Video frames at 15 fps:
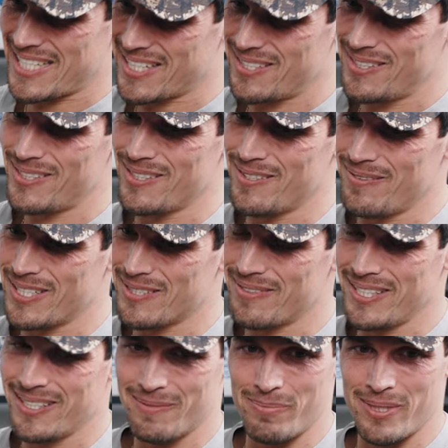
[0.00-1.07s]
Thank you so much,
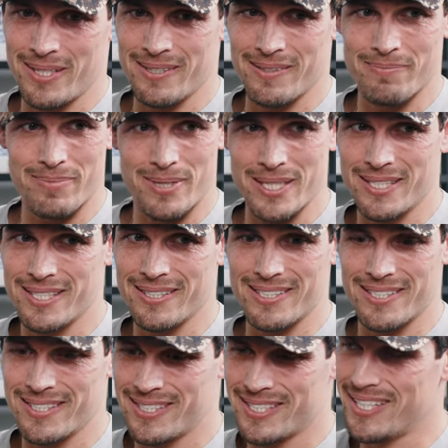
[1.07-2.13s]
man. It's been a pleasure
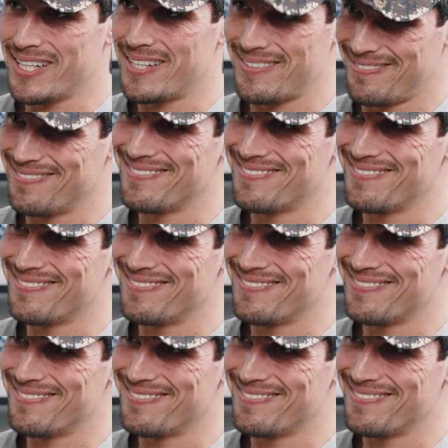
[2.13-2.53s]
to chat.